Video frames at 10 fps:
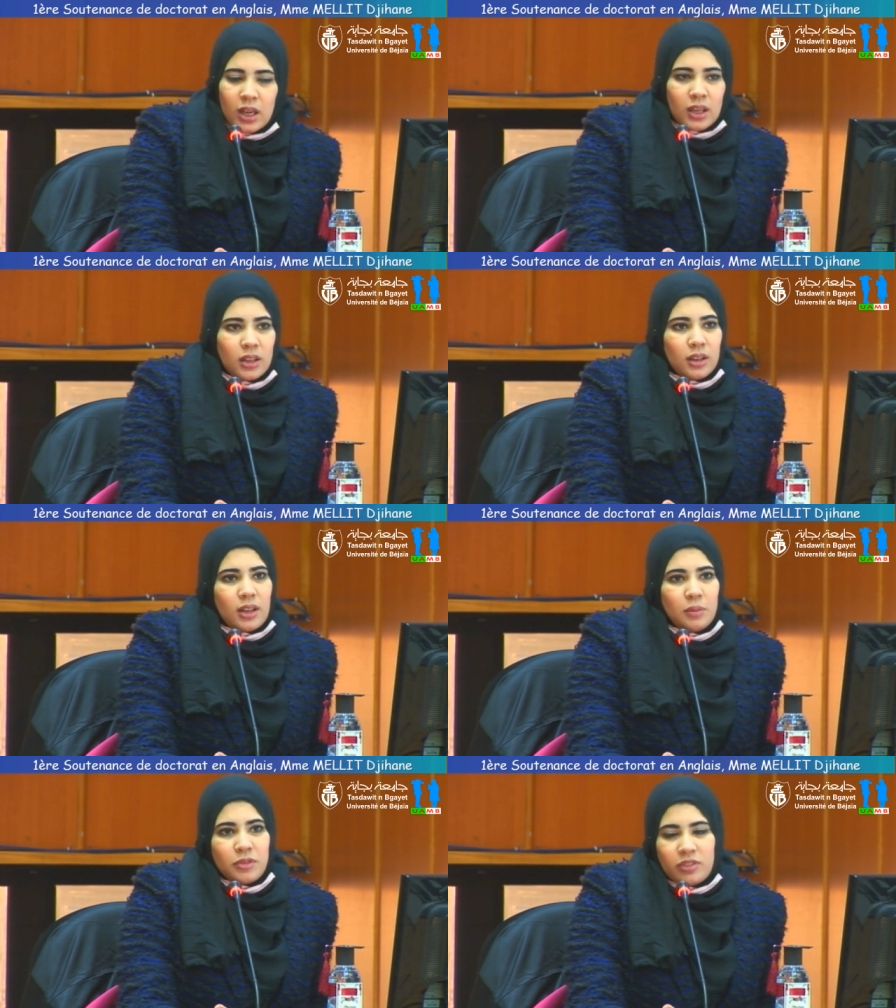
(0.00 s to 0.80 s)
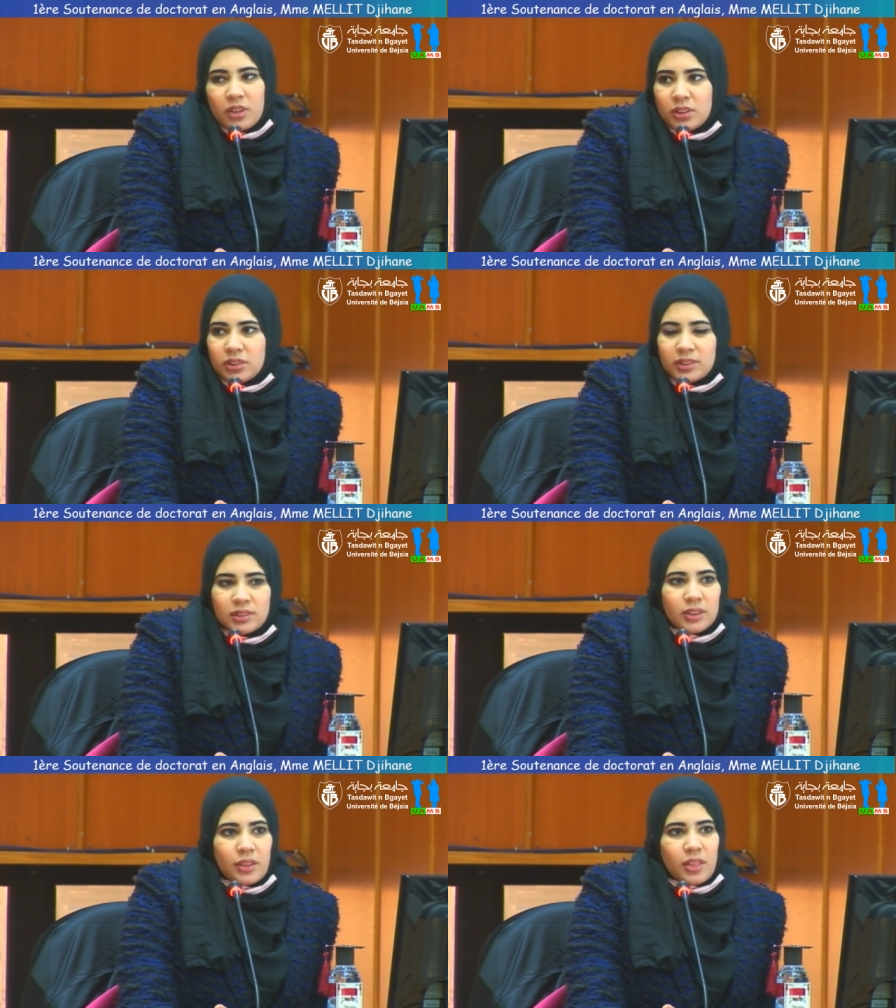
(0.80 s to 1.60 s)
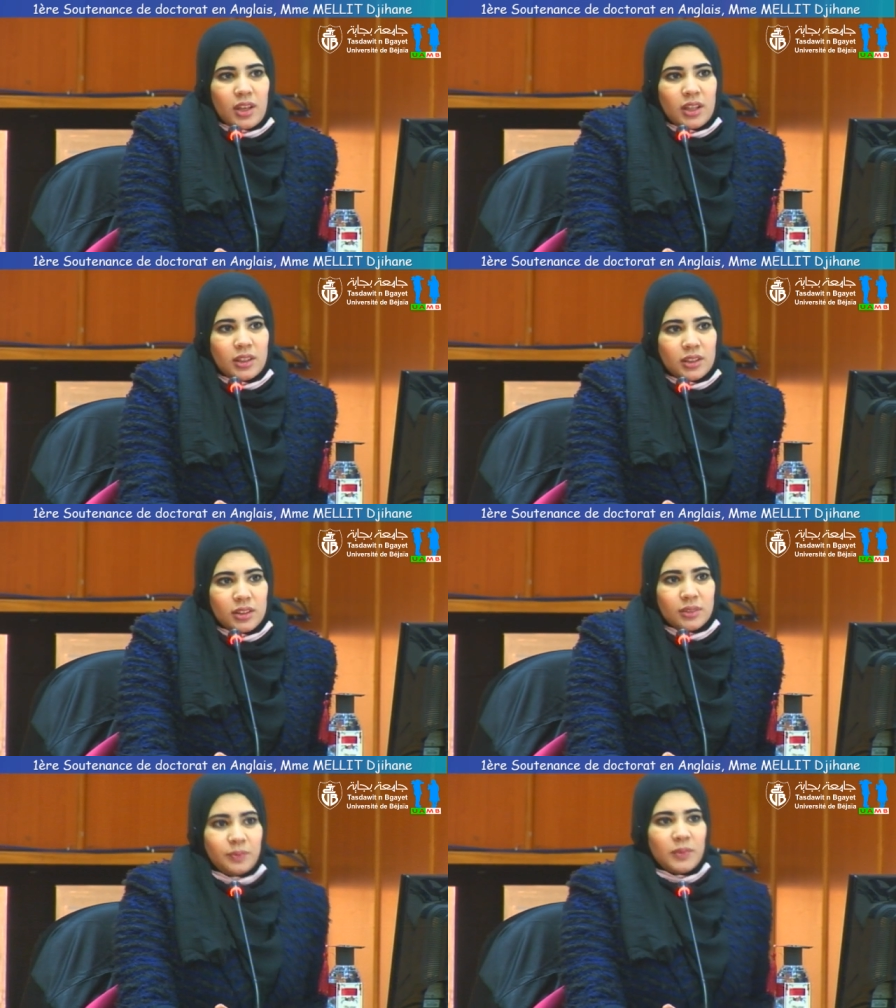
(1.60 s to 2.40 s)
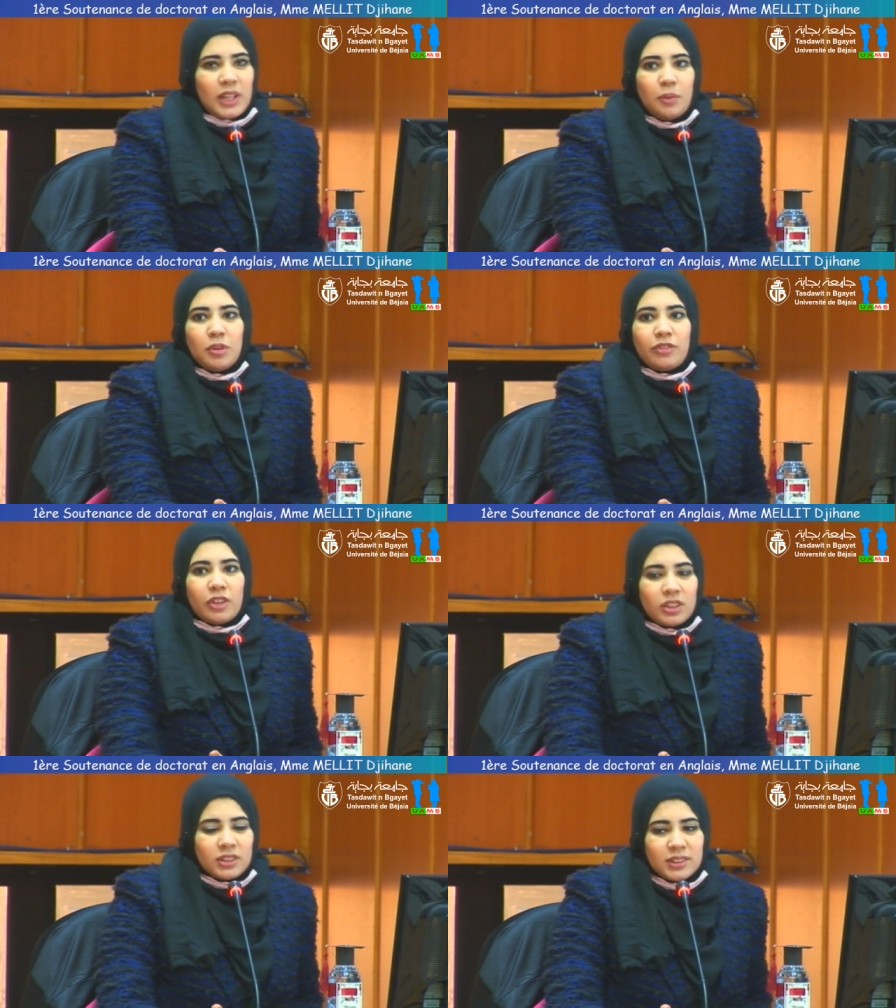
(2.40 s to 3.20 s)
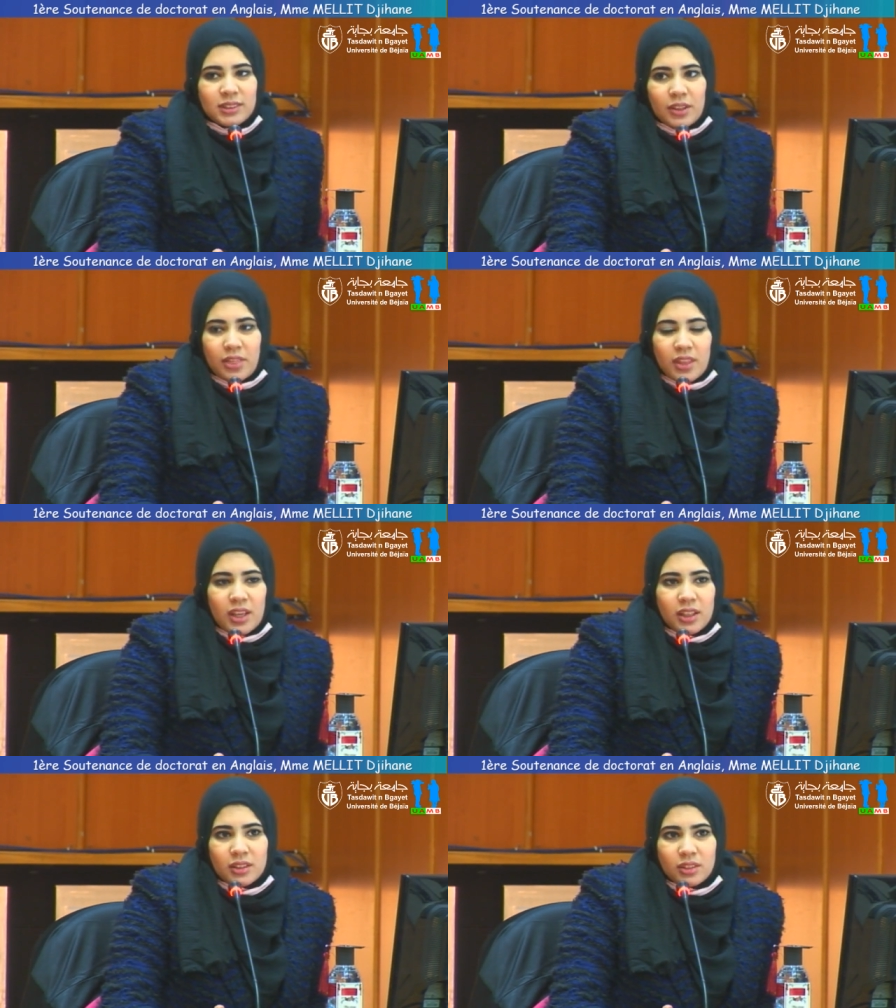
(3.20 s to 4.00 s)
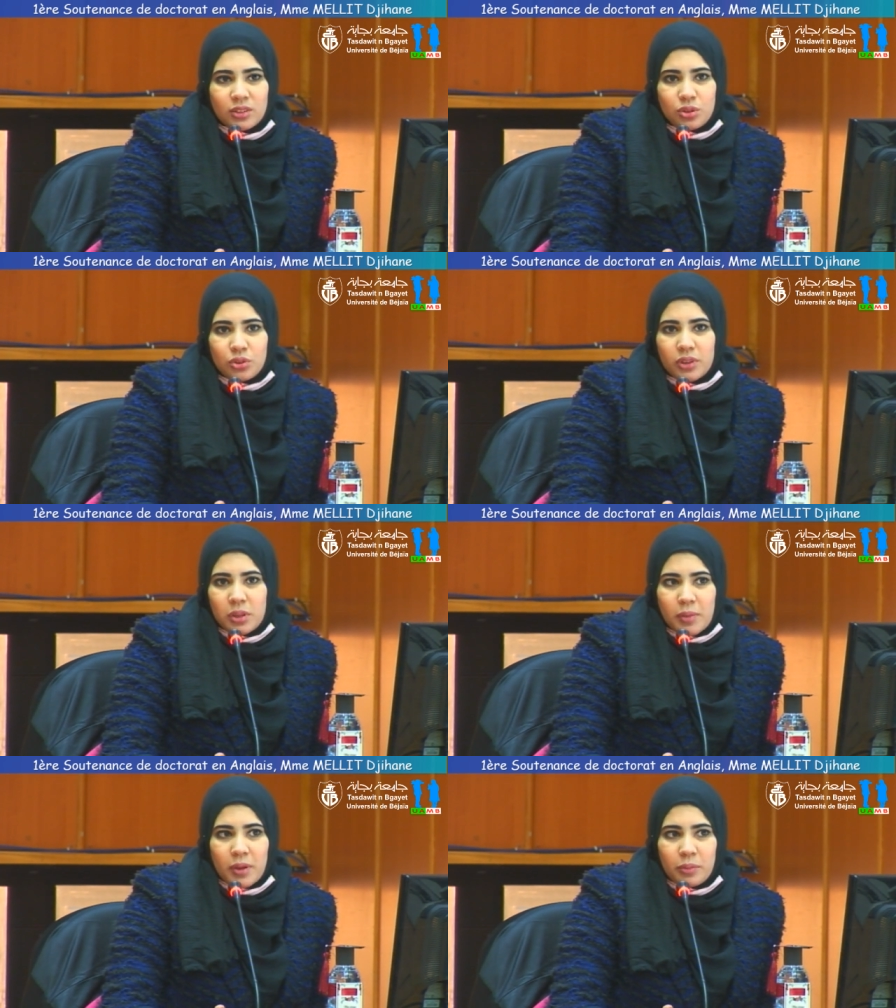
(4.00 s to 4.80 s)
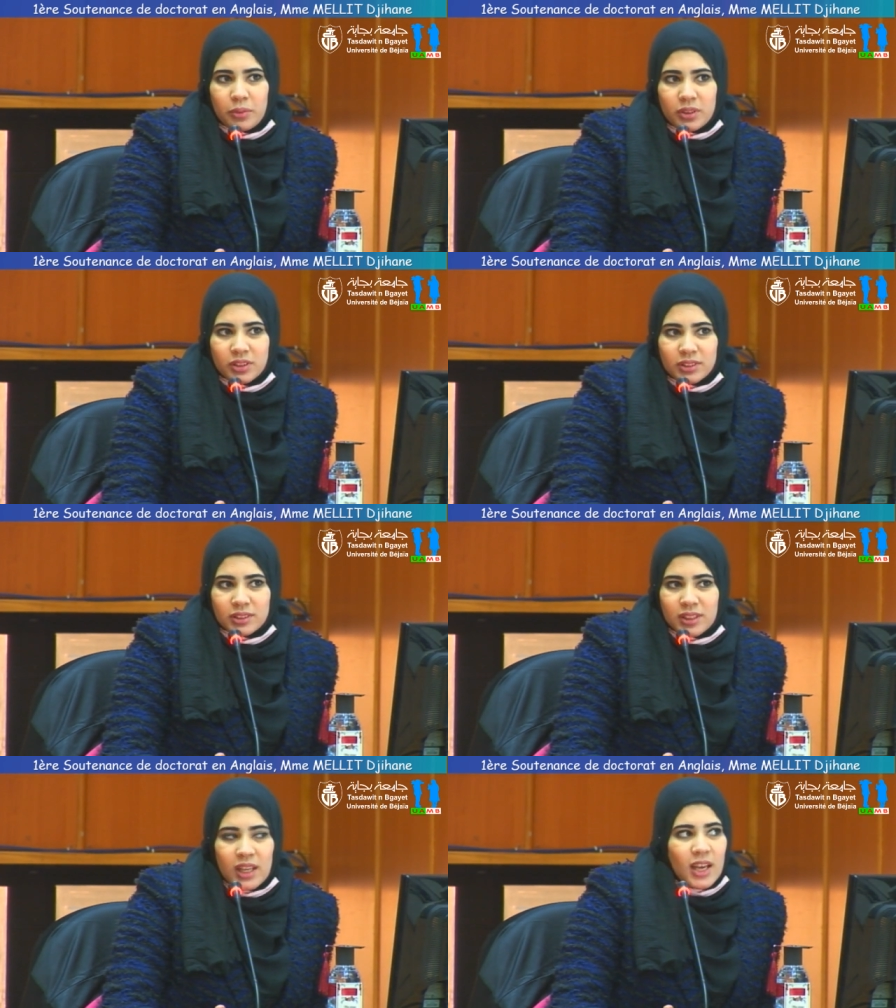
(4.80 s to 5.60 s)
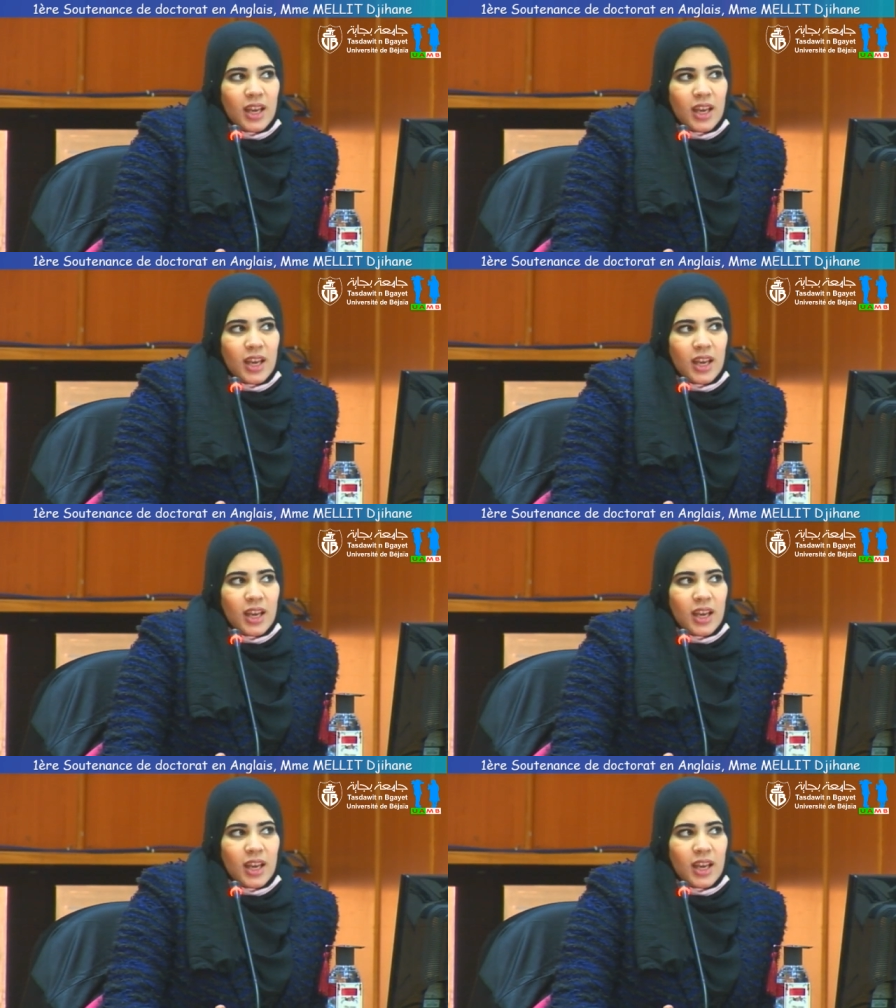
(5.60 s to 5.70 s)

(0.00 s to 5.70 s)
Let me first thank the jury members